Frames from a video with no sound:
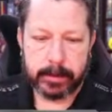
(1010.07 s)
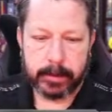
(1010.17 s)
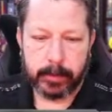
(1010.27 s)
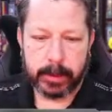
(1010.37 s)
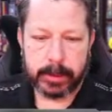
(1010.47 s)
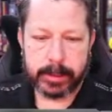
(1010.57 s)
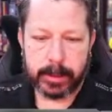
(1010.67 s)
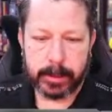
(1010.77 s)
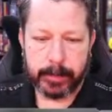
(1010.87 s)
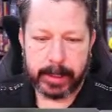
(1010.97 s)
we're going to
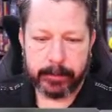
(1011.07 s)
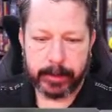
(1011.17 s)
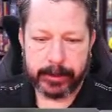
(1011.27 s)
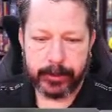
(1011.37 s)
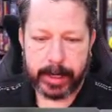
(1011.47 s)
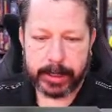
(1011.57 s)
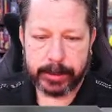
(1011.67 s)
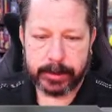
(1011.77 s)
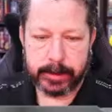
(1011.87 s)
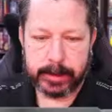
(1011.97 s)
talk about
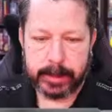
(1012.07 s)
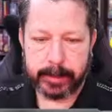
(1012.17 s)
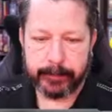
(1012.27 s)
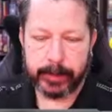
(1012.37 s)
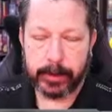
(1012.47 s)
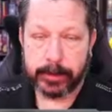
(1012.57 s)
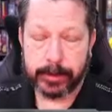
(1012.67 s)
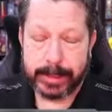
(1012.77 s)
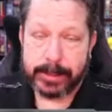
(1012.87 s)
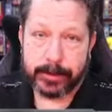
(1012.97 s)
retraction and flow.
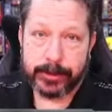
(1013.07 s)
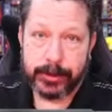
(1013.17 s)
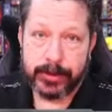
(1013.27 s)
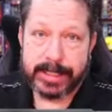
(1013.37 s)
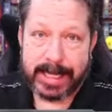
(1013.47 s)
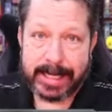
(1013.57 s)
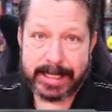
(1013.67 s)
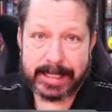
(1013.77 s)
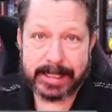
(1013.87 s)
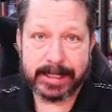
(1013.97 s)
So these are two
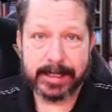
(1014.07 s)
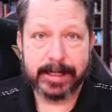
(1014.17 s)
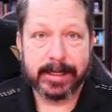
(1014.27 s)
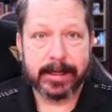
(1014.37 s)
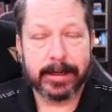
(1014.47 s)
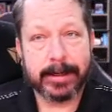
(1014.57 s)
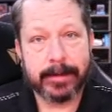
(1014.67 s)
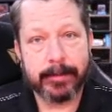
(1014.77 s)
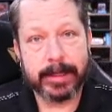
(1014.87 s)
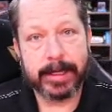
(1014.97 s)
settings
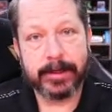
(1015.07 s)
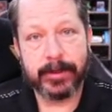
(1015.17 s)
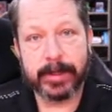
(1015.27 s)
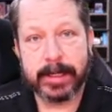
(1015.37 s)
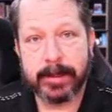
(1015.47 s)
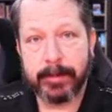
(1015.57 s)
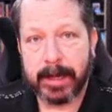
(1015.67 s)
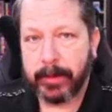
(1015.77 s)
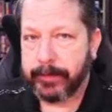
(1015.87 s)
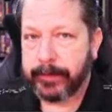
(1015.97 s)
that you can
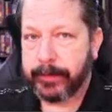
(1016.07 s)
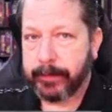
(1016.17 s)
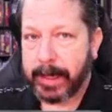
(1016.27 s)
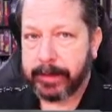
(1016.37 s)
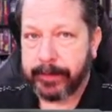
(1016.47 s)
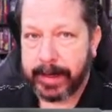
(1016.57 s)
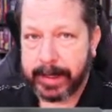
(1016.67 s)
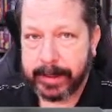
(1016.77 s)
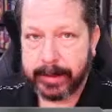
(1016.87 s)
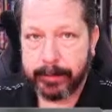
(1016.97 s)

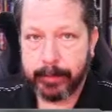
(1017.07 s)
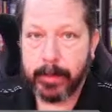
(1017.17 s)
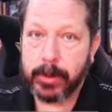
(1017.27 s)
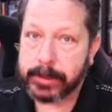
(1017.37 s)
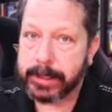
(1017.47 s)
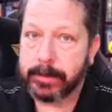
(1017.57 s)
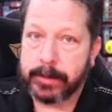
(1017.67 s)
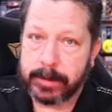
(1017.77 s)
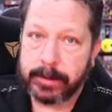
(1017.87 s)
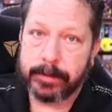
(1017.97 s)
modify mostly
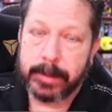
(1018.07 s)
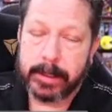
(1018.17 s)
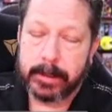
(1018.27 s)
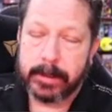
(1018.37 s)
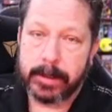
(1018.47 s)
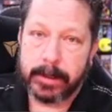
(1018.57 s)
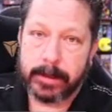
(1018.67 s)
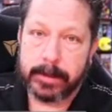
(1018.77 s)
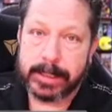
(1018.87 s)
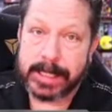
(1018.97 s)
on the
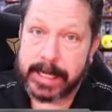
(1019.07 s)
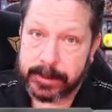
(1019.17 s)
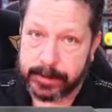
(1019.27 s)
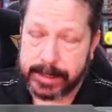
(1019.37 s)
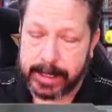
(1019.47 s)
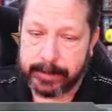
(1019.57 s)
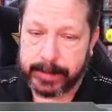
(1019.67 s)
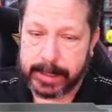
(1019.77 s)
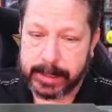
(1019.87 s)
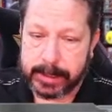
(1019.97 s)
slicer side of
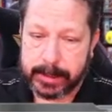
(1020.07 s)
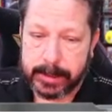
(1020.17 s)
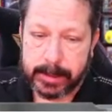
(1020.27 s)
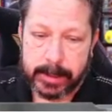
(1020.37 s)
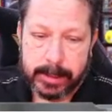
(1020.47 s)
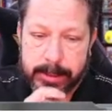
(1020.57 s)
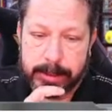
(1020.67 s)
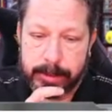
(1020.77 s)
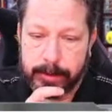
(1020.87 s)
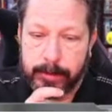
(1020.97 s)
things.
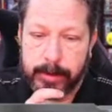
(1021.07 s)
So